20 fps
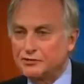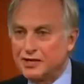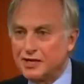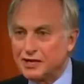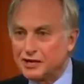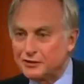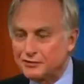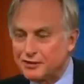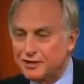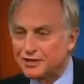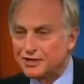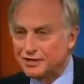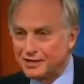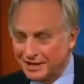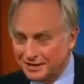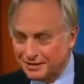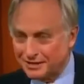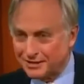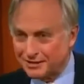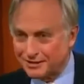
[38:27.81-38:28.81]
increase in
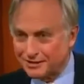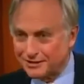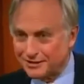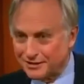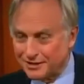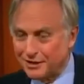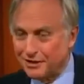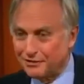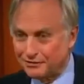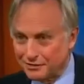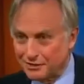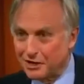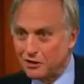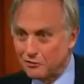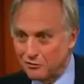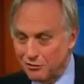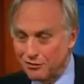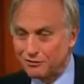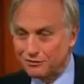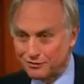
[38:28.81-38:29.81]
ancestors can't
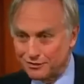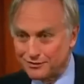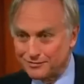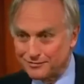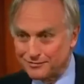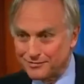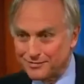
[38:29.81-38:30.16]
go on